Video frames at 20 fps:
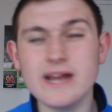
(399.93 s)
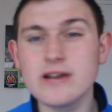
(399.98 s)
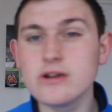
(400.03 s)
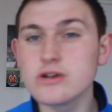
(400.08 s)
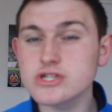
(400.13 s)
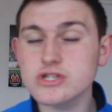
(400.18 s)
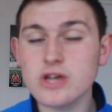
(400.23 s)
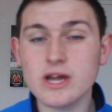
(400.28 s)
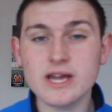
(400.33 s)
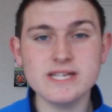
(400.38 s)
He
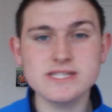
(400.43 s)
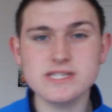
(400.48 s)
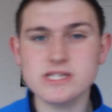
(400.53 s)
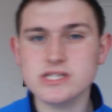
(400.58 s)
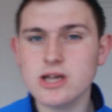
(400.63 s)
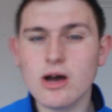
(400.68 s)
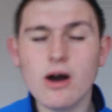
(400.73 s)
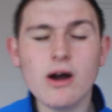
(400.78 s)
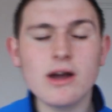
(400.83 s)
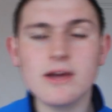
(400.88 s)
looks like he's a
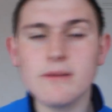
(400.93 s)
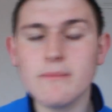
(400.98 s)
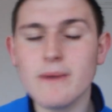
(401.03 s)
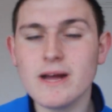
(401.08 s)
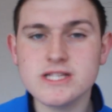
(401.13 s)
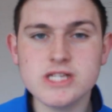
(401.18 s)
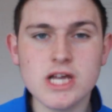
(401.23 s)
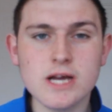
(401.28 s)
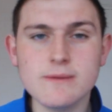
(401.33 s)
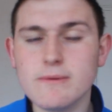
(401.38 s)
target
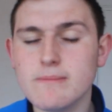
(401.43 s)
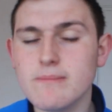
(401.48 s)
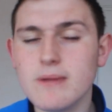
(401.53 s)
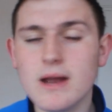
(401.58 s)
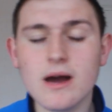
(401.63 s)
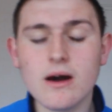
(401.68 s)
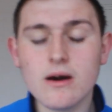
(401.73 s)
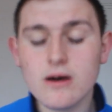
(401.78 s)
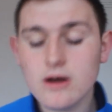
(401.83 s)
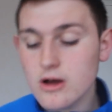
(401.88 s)
man type of
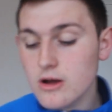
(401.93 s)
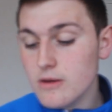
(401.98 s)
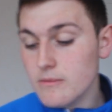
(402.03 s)
player,